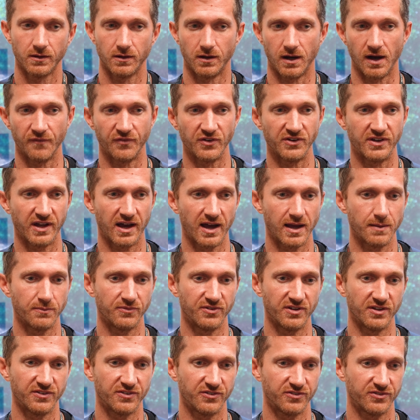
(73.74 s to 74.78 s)

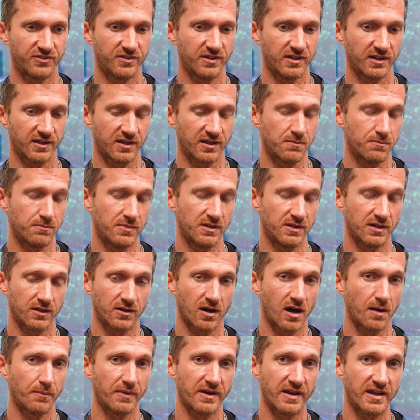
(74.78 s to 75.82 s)
Oftentimes it can be a
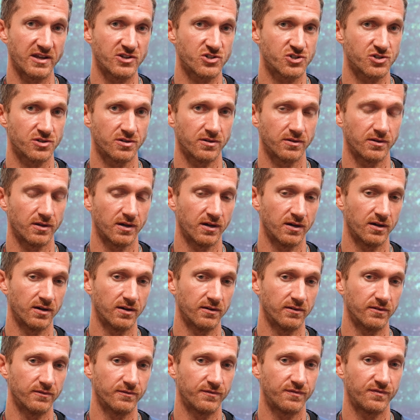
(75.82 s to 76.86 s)
combination
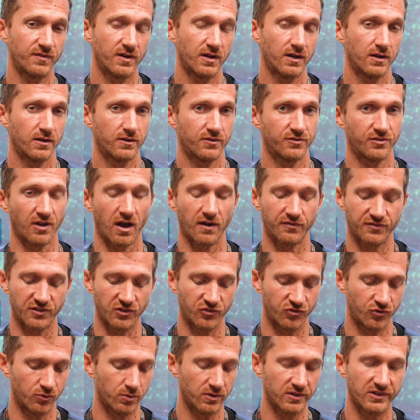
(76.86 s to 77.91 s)
of soft
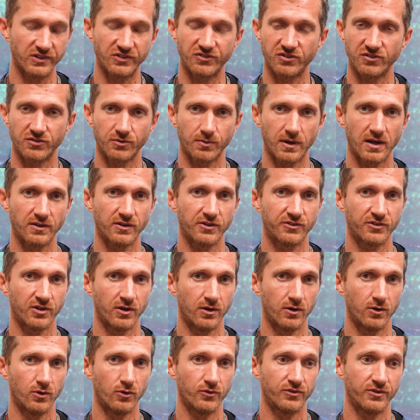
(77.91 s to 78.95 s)
tissue releases around the
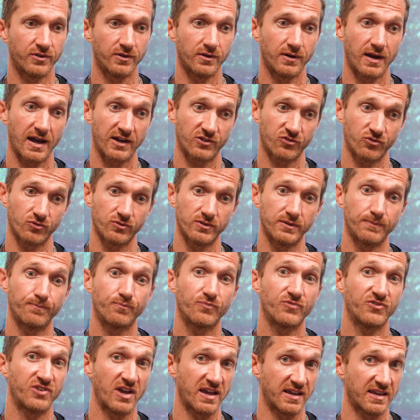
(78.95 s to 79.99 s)
toe to actually
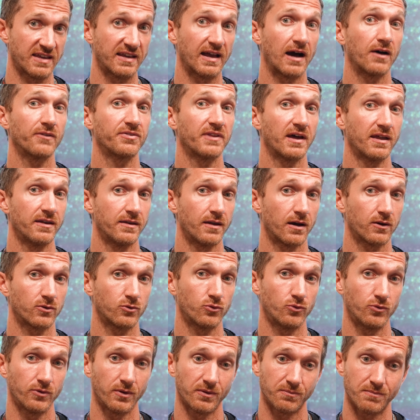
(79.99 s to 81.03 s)
taking out that
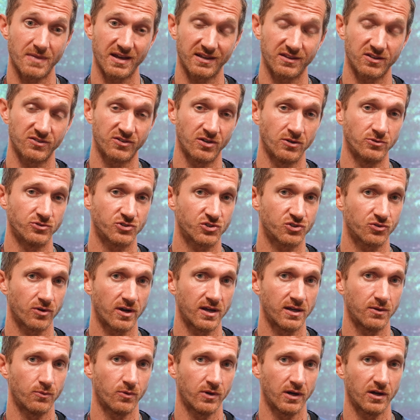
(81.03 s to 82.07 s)
knuckle to make the toe
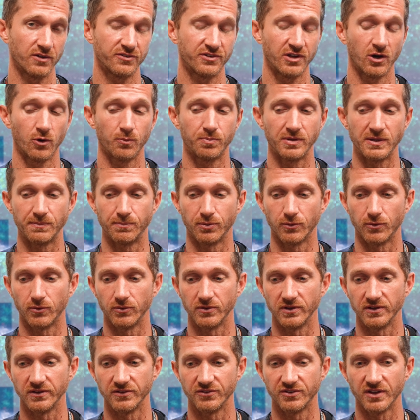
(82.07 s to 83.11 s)
straight. What I'll tell
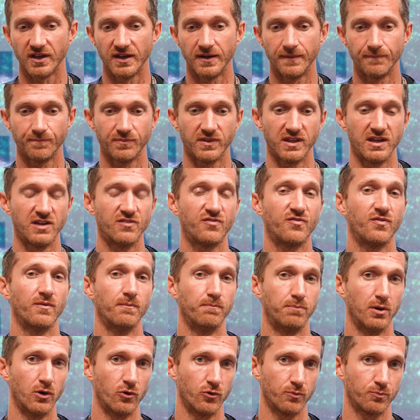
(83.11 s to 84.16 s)
people is if
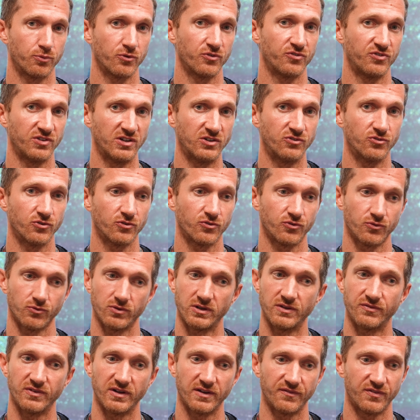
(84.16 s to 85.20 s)
bone procedures
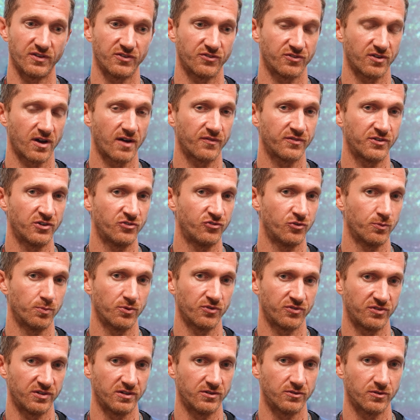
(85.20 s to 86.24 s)
or even if it's soft tissue
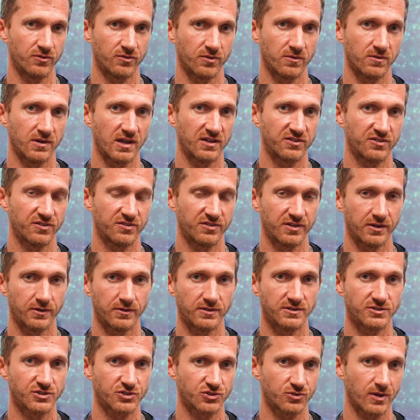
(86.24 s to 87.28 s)
procedures are
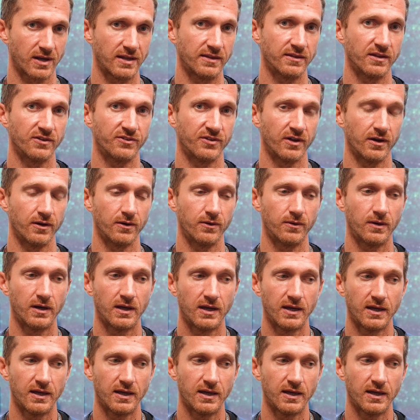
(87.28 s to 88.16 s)
necessary to straighten the toe,